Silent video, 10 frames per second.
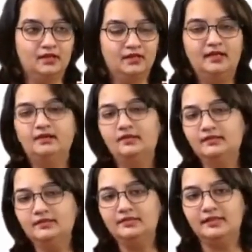Here in
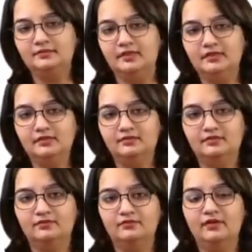the statement,
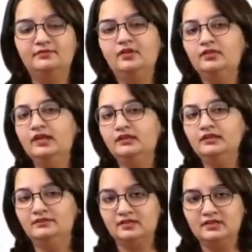when we look at the
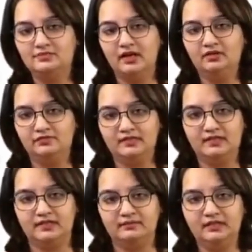first part of the
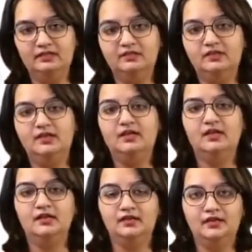statement,
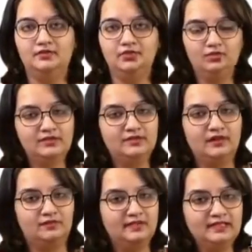we
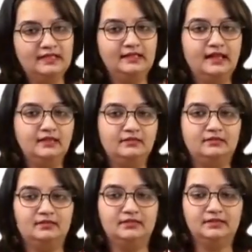see
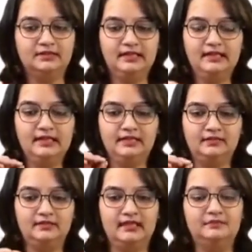that the
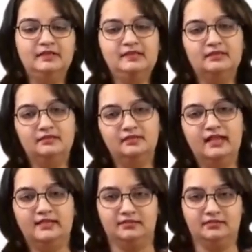table's
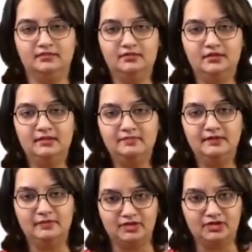leg is
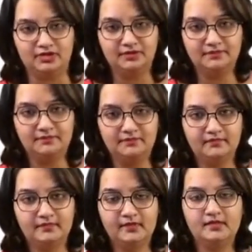being mentioned.
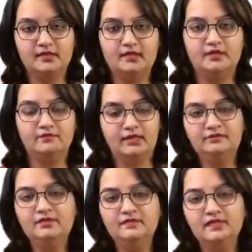
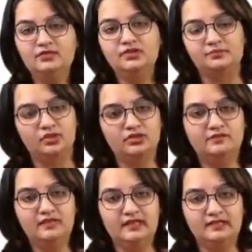Whenever we use
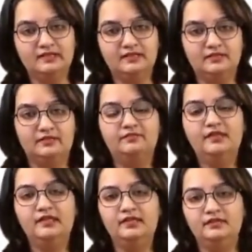apostrophe S, we
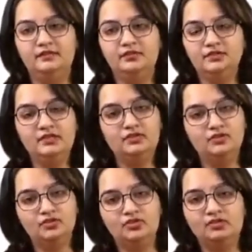use it to
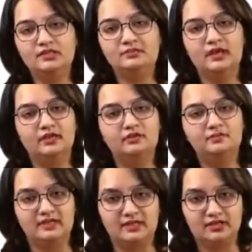show some kind of
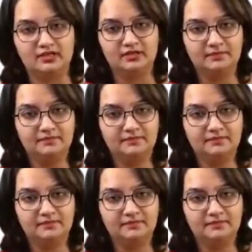possession.